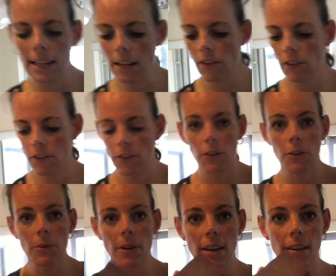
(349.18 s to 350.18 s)
need to
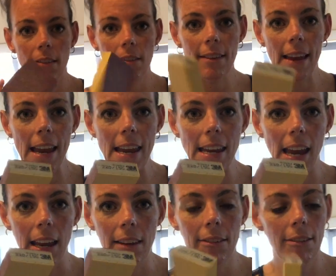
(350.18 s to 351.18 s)
do is take
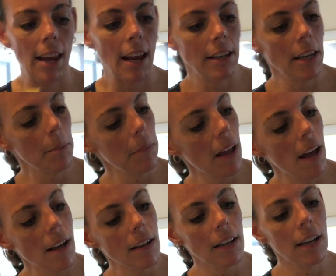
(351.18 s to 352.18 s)
a sanding
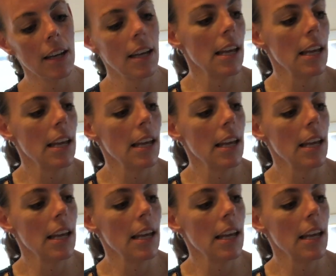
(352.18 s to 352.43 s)
block